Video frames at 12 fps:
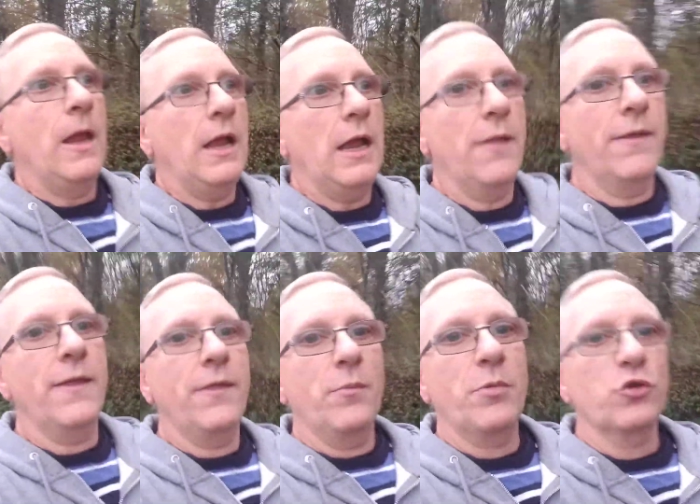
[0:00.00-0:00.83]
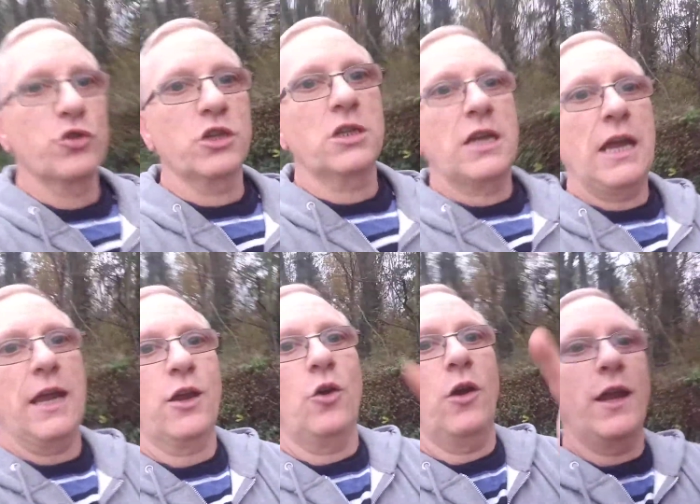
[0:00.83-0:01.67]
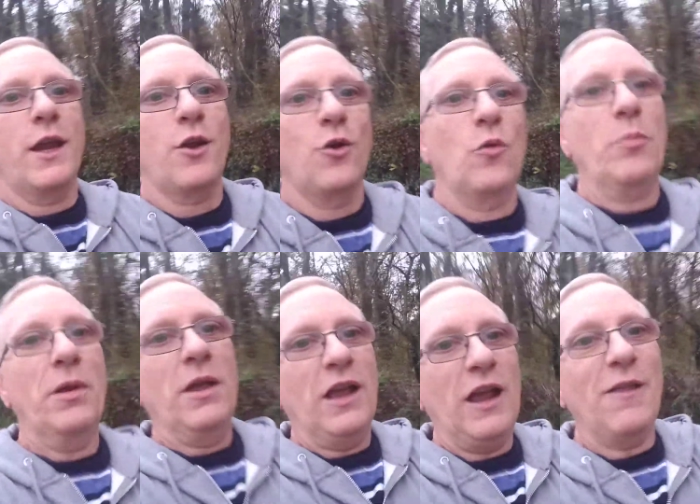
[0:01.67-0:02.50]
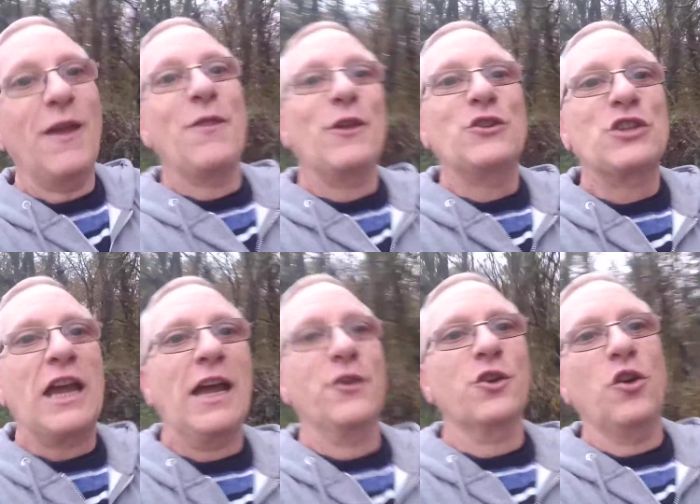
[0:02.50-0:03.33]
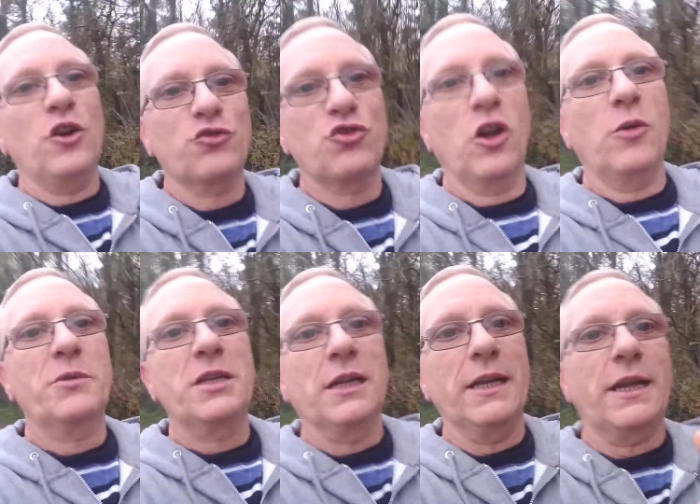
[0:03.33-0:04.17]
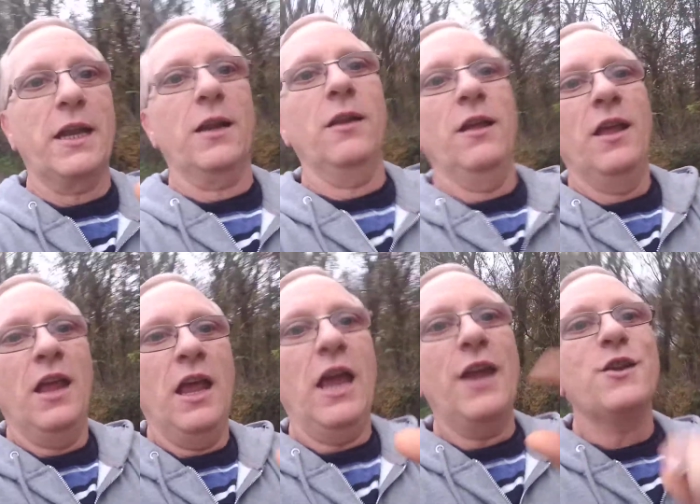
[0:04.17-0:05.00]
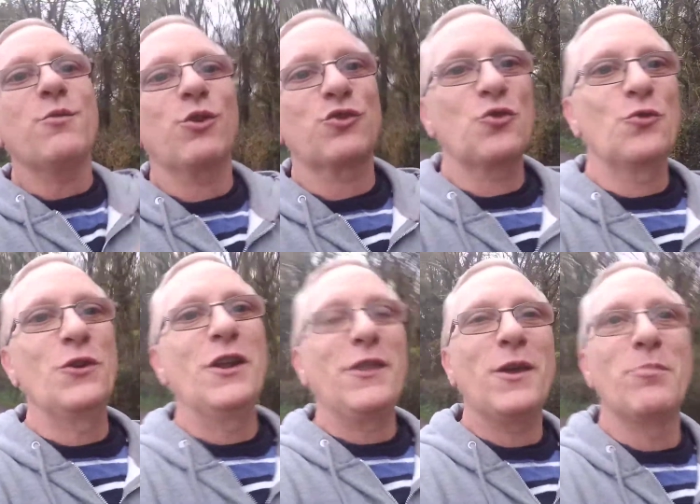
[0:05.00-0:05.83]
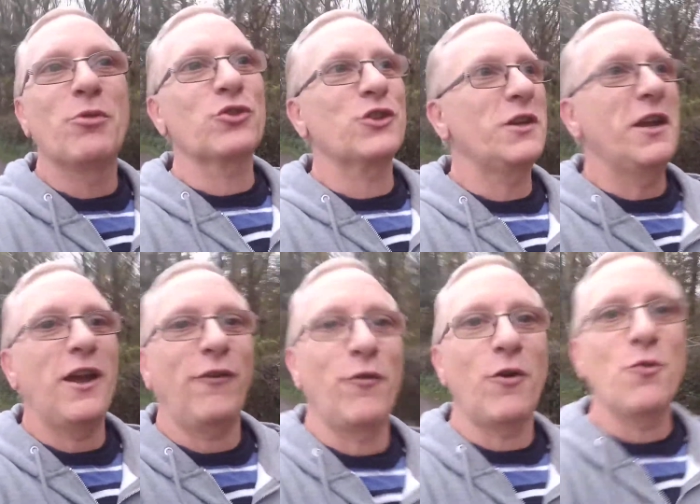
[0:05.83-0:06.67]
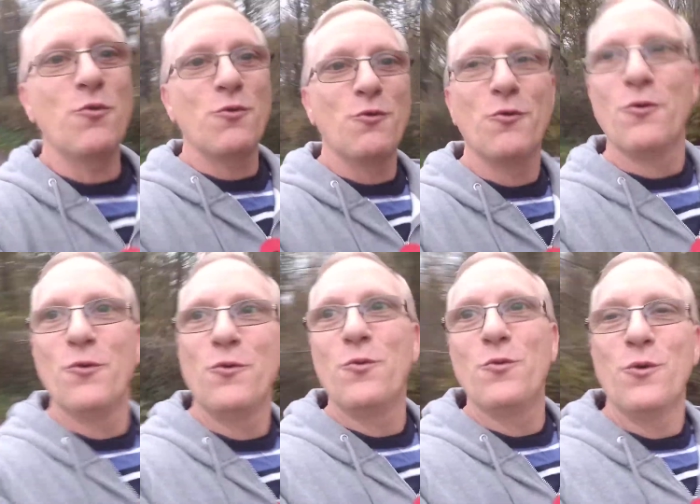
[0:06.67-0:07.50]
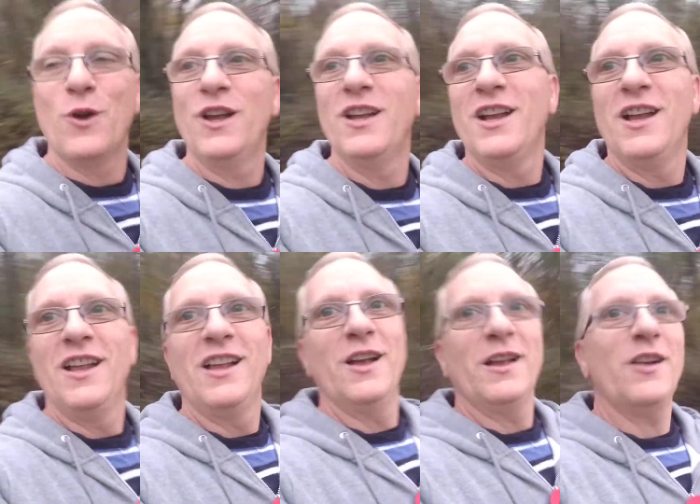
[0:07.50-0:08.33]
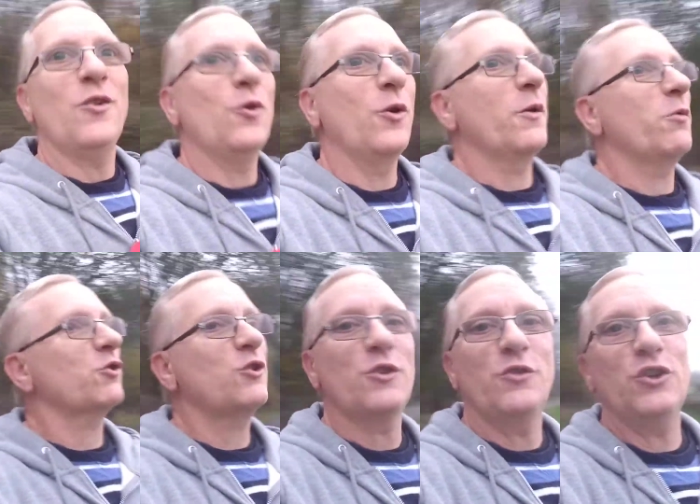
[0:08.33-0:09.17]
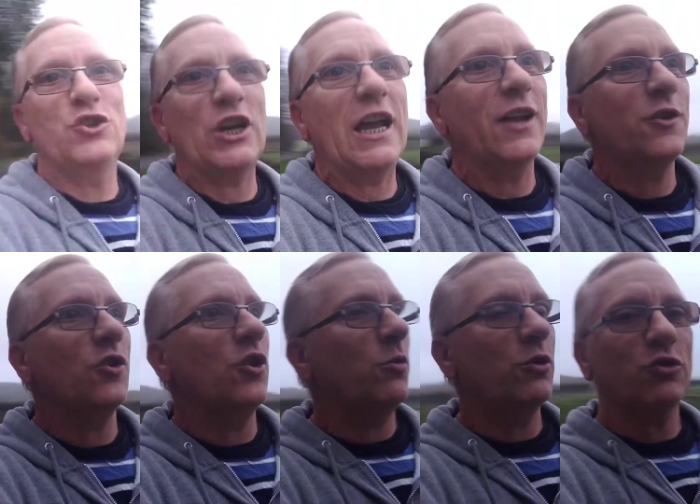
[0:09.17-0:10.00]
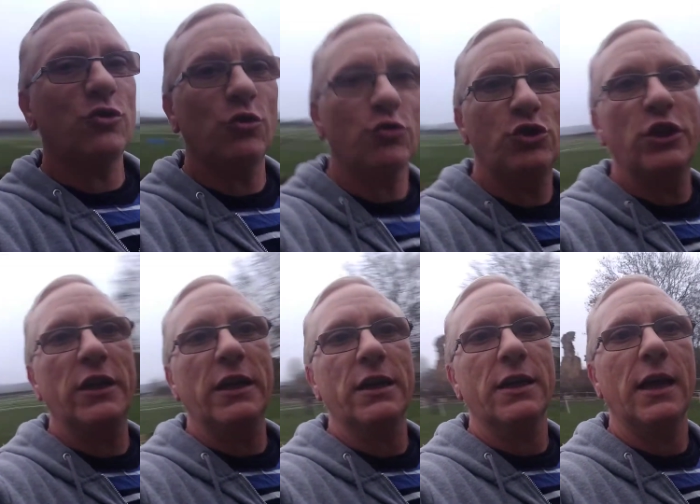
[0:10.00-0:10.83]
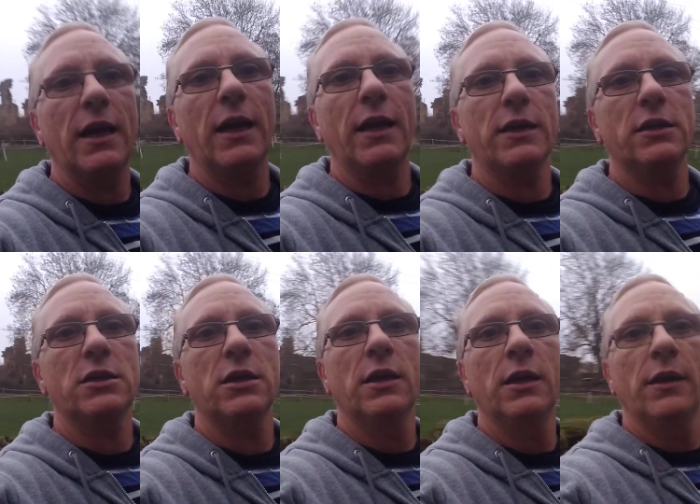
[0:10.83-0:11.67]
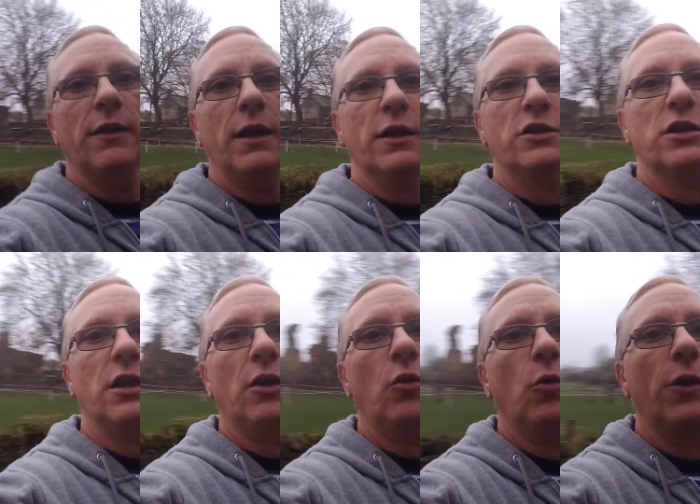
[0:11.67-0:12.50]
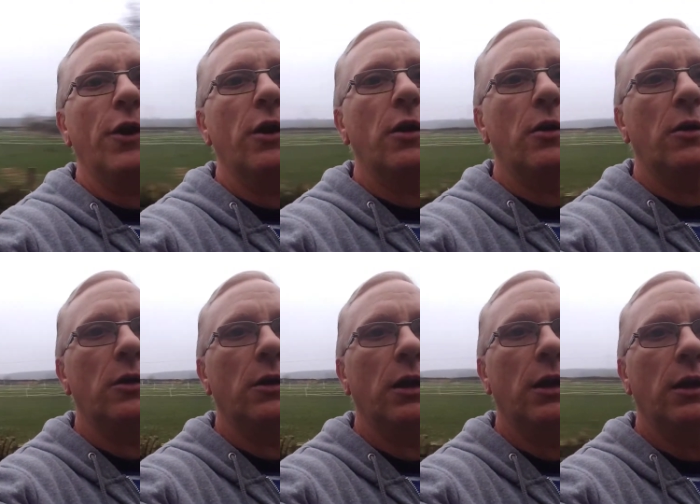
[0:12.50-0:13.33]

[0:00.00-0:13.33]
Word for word: and then the buzzard kept going up and then the jackdaw dropped a little and he was under the buzzard and I thought ooh oh he was the jackdaw was touching it guys that's the old all,